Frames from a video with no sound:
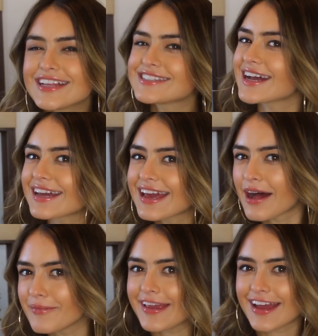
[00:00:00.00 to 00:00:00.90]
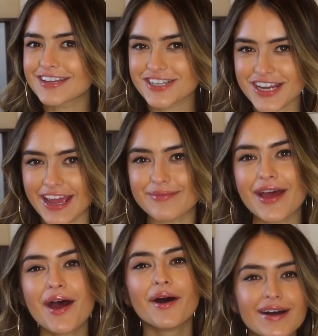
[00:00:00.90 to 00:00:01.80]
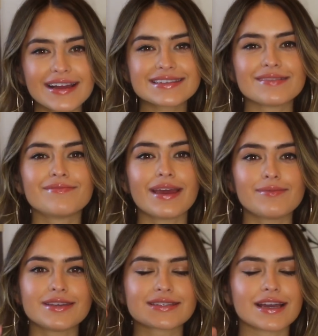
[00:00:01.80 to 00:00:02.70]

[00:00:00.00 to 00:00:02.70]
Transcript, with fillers: it's not gonna help me get in shape, but maybe